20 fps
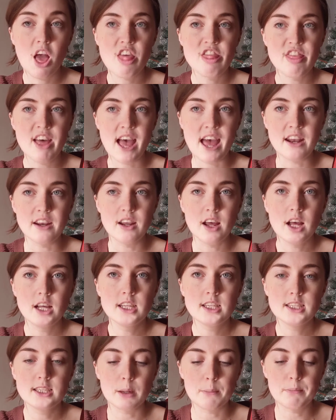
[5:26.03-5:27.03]
Then
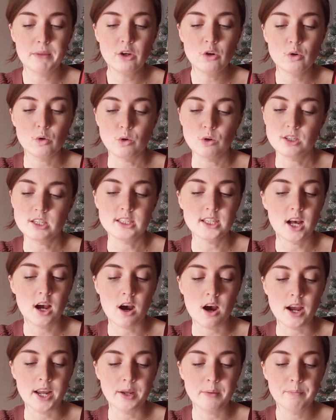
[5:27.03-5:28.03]
something caught his
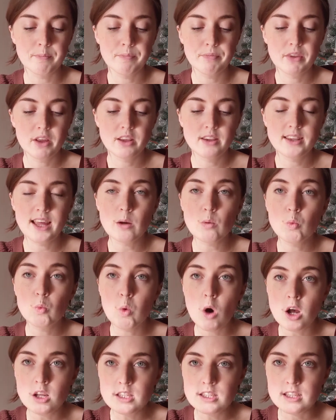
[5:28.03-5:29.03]
eye. There
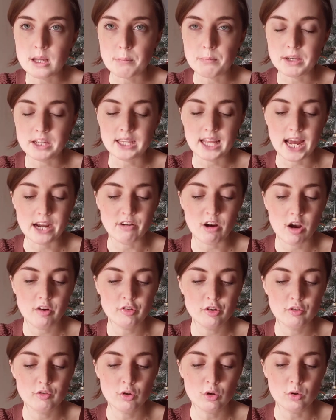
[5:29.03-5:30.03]
was something there
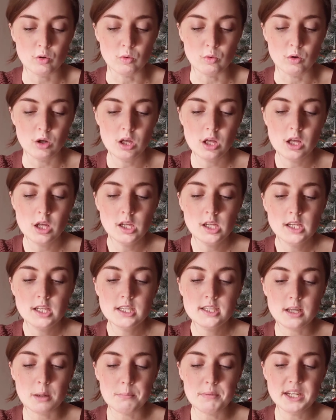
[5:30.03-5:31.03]
after all,
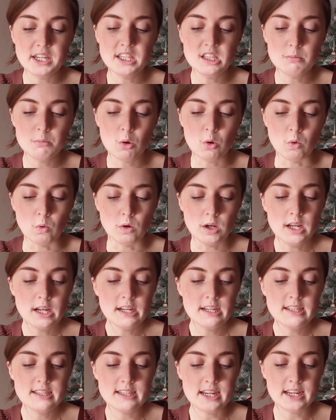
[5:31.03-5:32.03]
something small
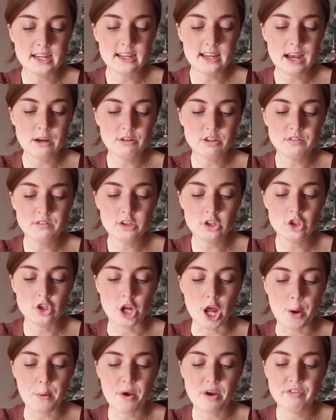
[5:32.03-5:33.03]
sticking out of the
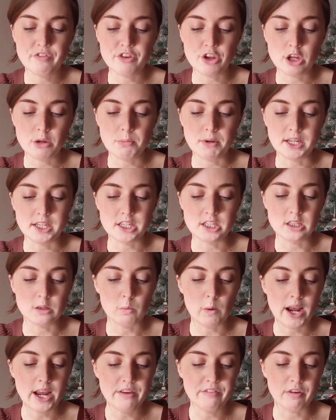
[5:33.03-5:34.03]
snow a few metres
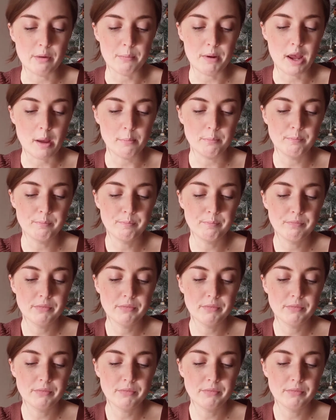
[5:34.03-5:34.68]
away from him.